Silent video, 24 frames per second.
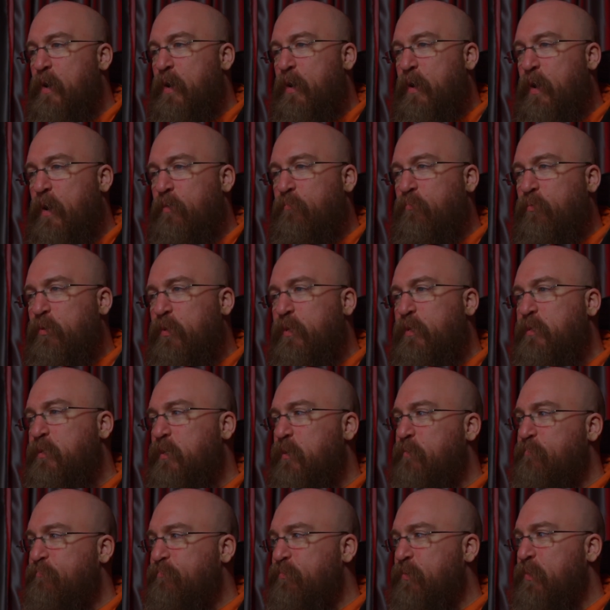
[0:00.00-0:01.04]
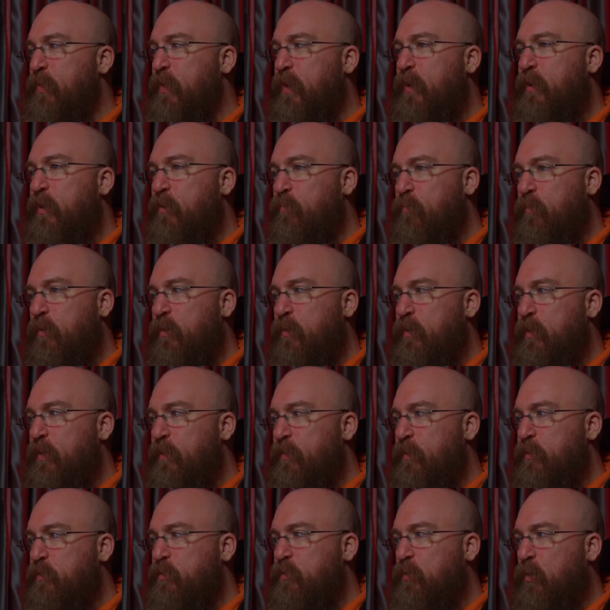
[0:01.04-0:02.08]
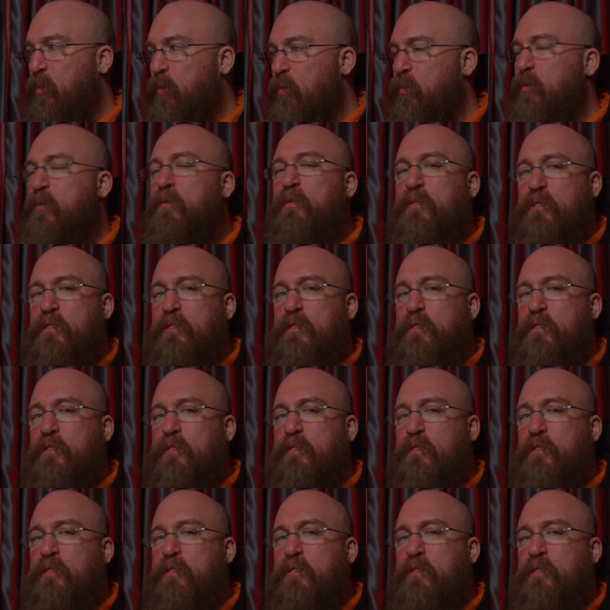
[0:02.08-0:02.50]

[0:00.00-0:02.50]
I really didn't put that anywhere in the song.